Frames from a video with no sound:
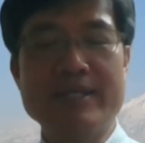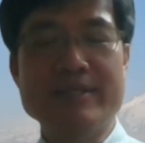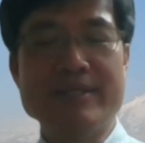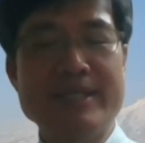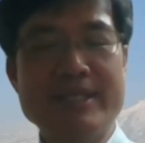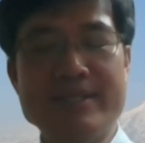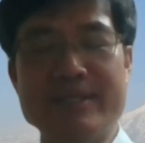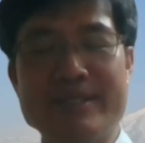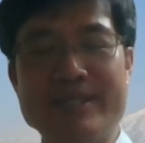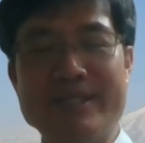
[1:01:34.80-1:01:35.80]
I can
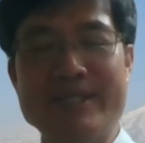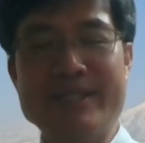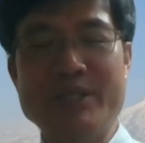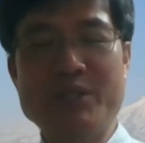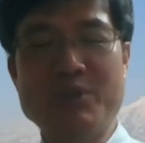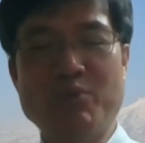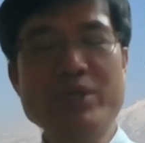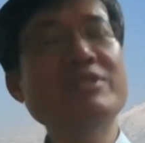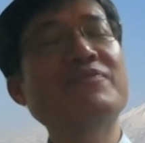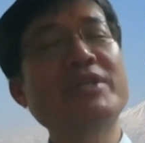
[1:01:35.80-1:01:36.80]
suggest that what
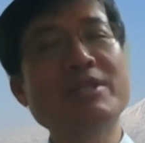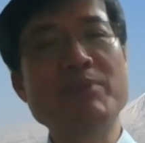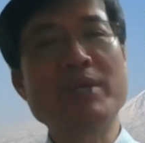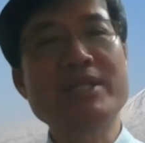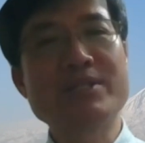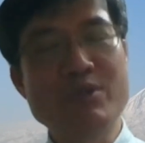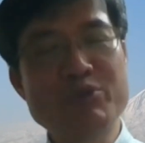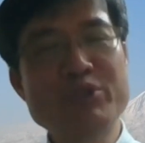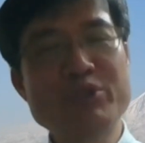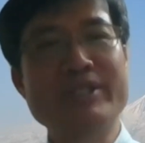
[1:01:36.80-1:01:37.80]
is the fundamental
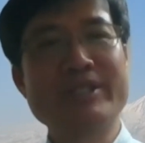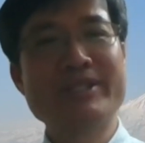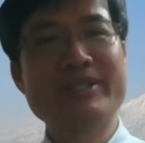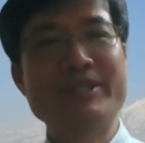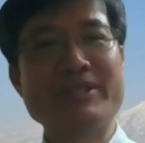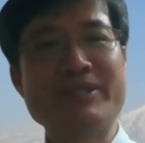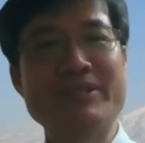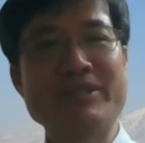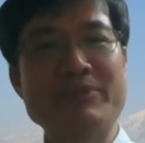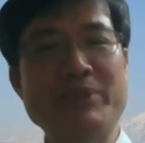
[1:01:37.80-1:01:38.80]
solution?
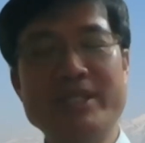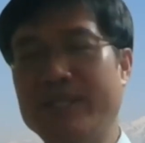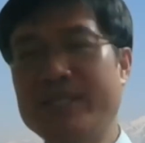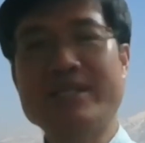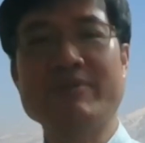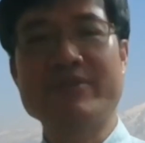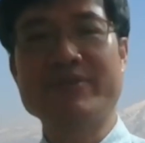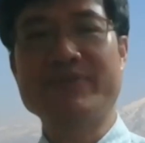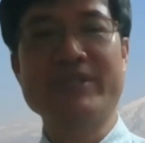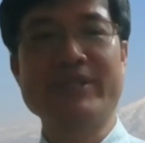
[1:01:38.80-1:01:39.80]
Because this type
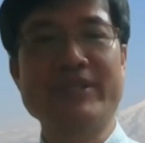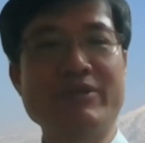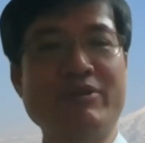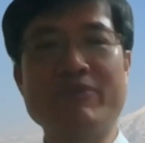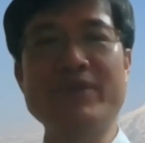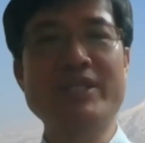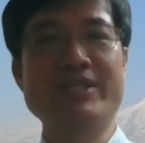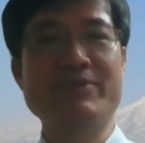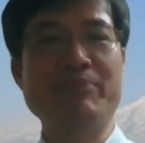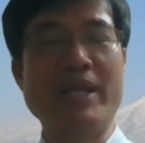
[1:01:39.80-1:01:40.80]
of COVID
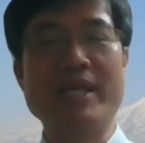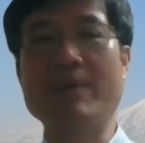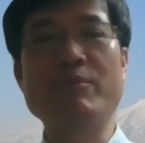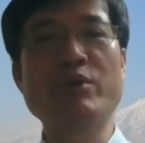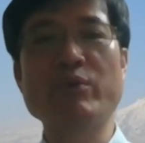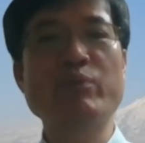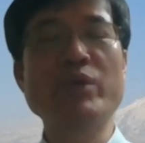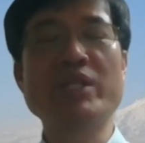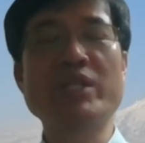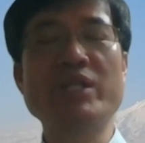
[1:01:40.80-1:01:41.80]
pandemic
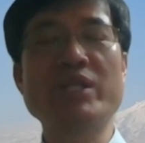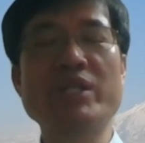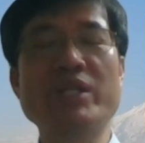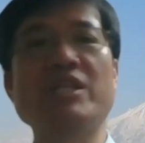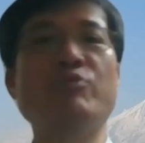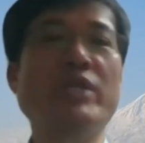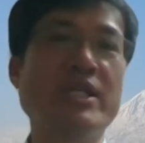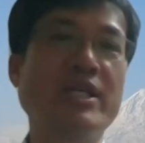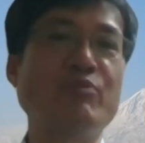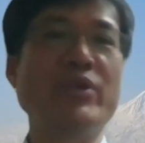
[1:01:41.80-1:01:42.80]
will definitely
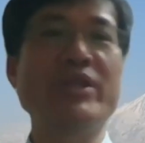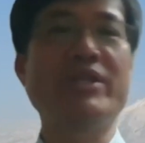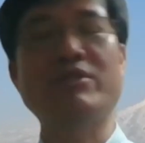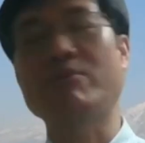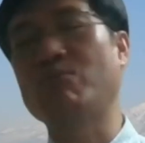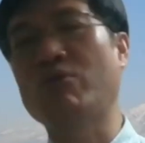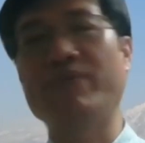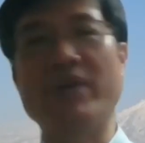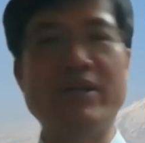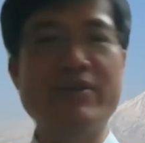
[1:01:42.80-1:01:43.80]
return with some
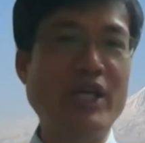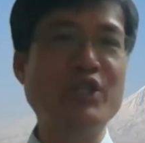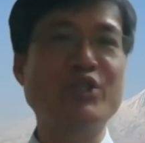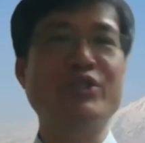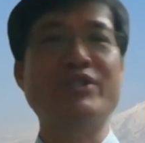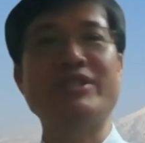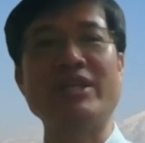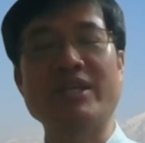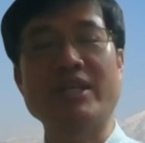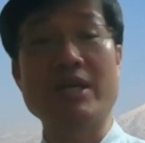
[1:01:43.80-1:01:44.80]
more variations
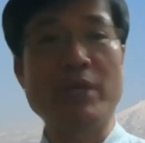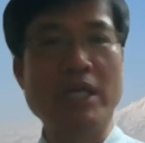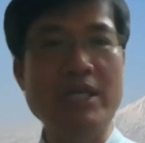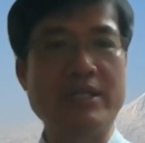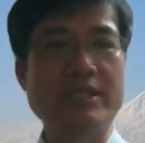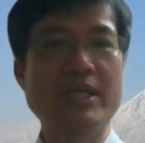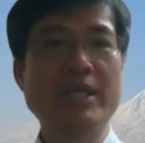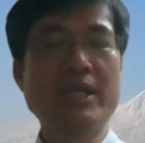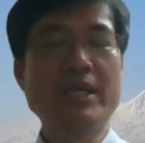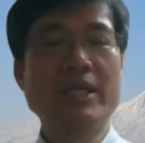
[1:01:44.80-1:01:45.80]
in the coming years.